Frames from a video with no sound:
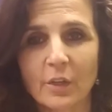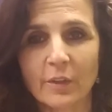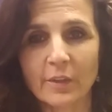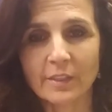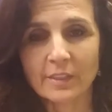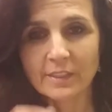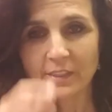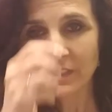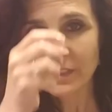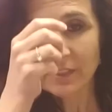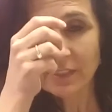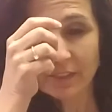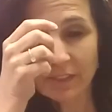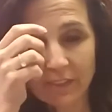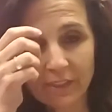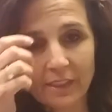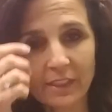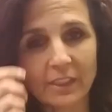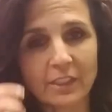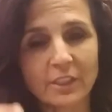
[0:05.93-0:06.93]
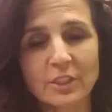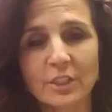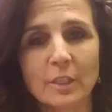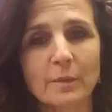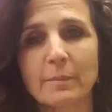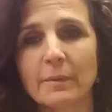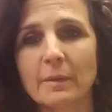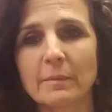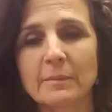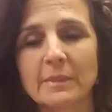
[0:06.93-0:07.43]
This is Lee at
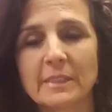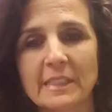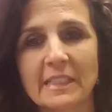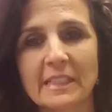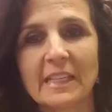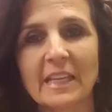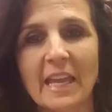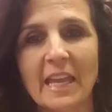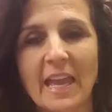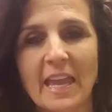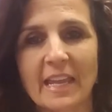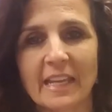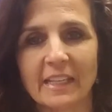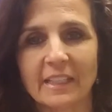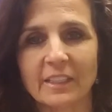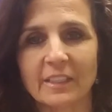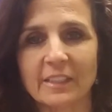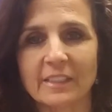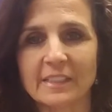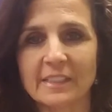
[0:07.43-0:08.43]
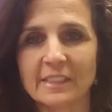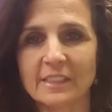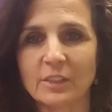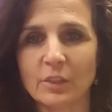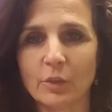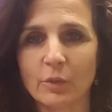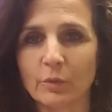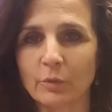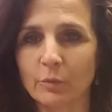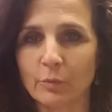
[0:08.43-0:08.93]
InShapeMD, and this is
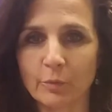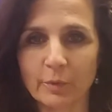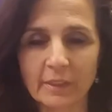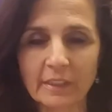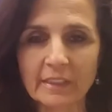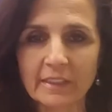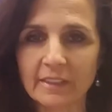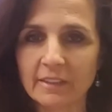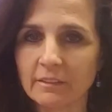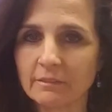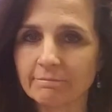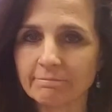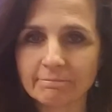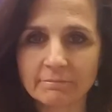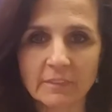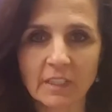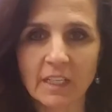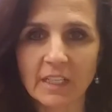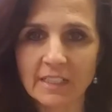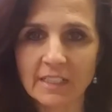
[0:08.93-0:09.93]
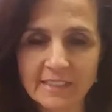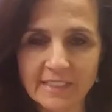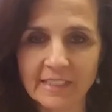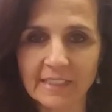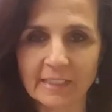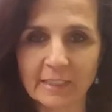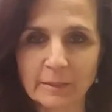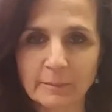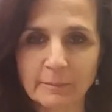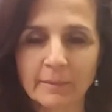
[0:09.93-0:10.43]
a really odd
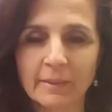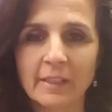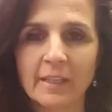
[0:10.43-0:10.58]
time